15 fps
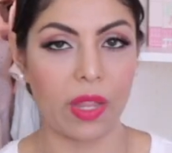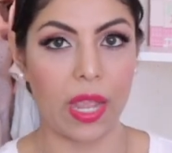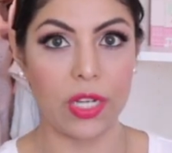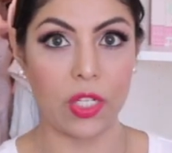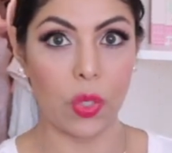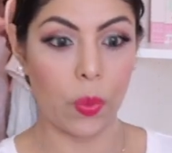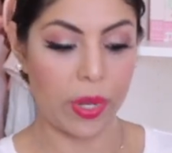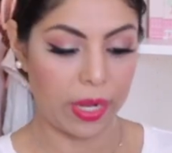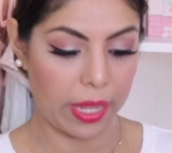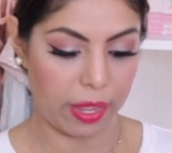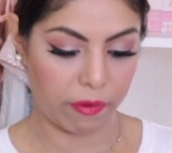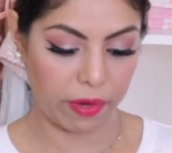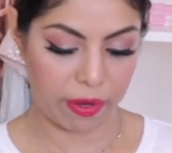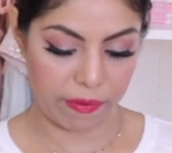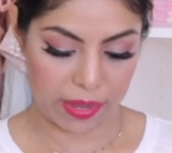I don't want to
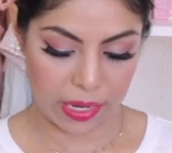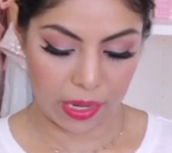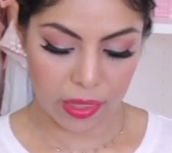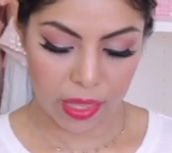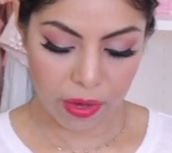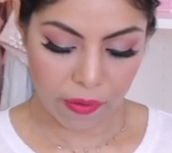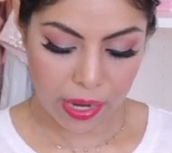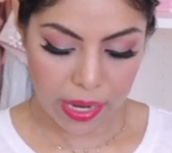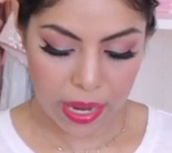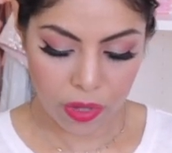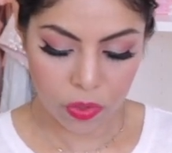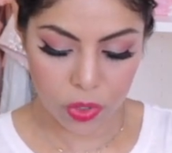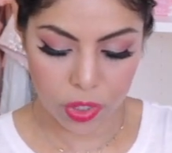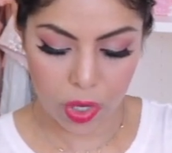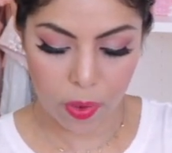get rid of anything right
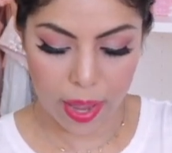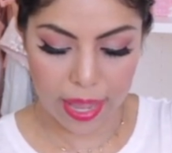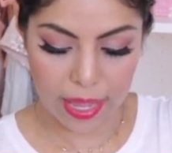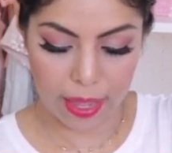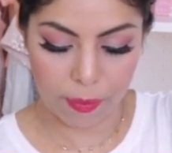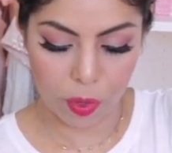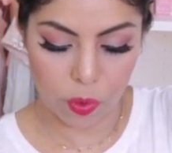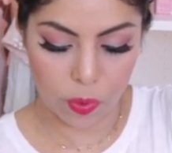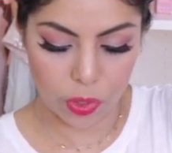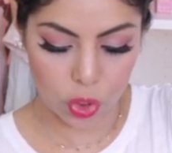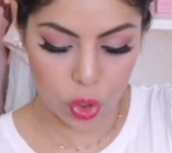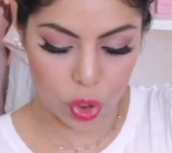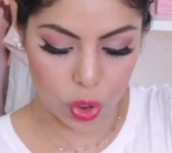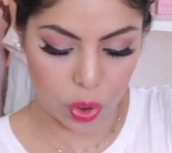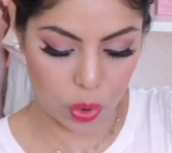now, so I am going
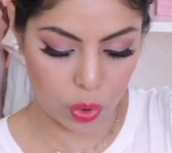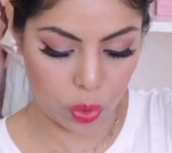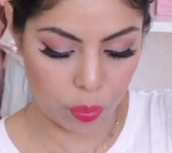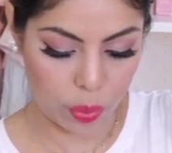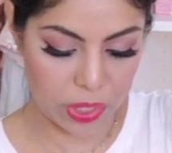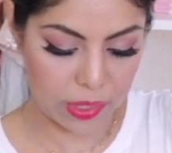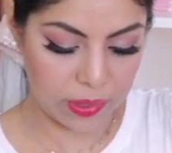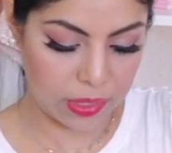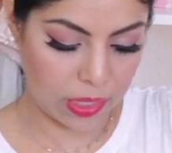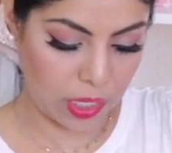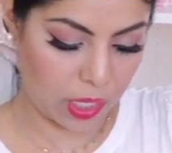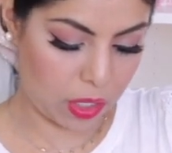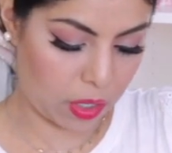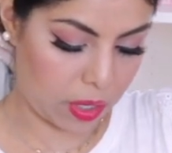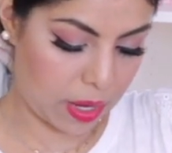to put this in
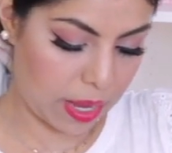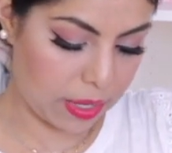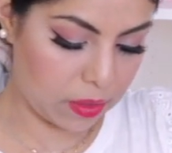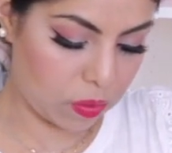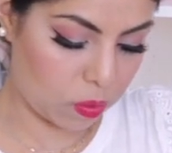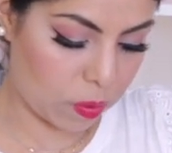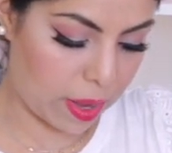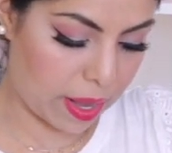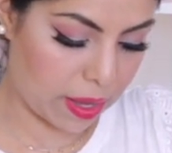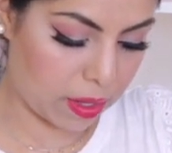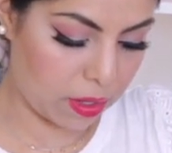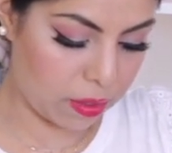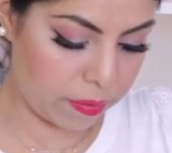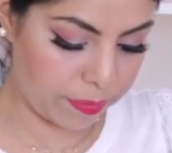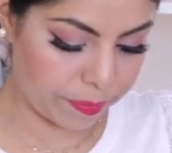here as
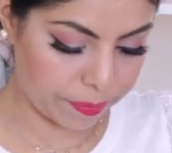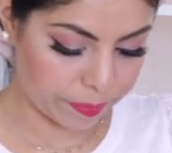well.